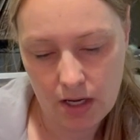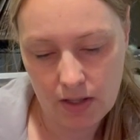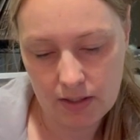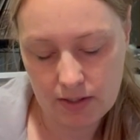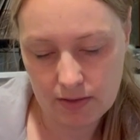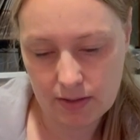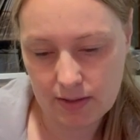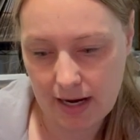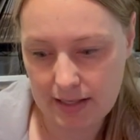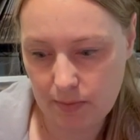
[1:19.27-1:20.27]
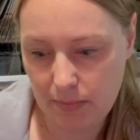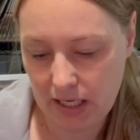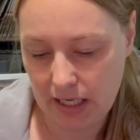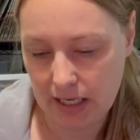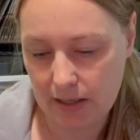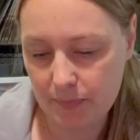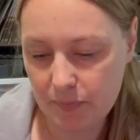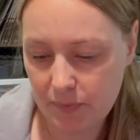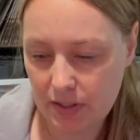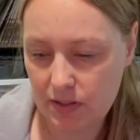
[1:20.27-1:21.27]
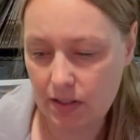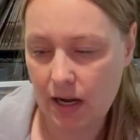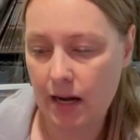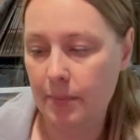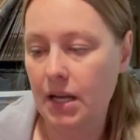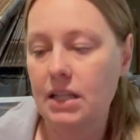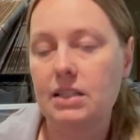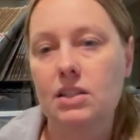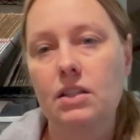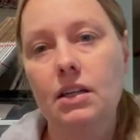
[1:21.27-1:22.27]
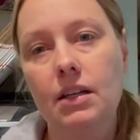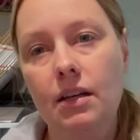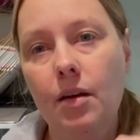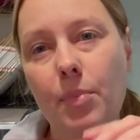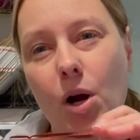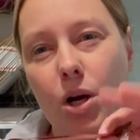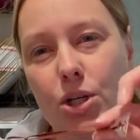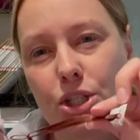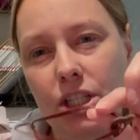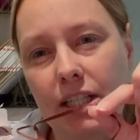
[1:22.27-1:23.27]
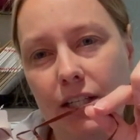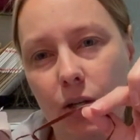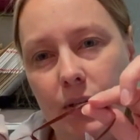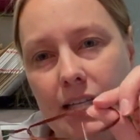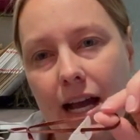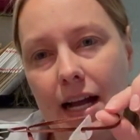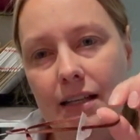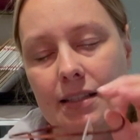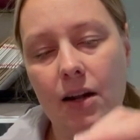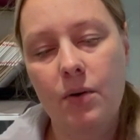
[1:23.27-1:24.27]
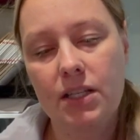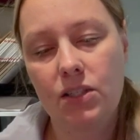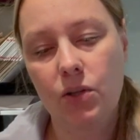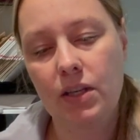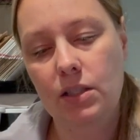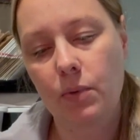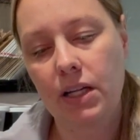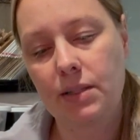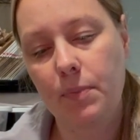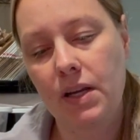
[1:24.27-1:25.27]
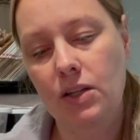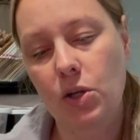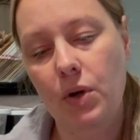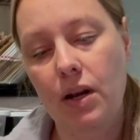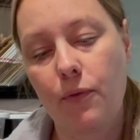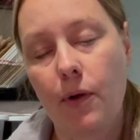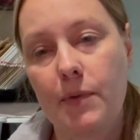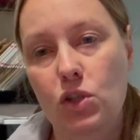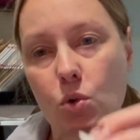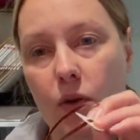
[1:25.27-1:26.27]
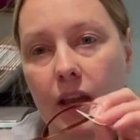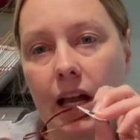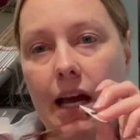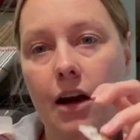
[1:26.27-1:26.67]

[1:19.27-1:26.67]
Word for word: This is a size medium, um, and it's partially new with tags. They always do this when it's being donated from the store. They cut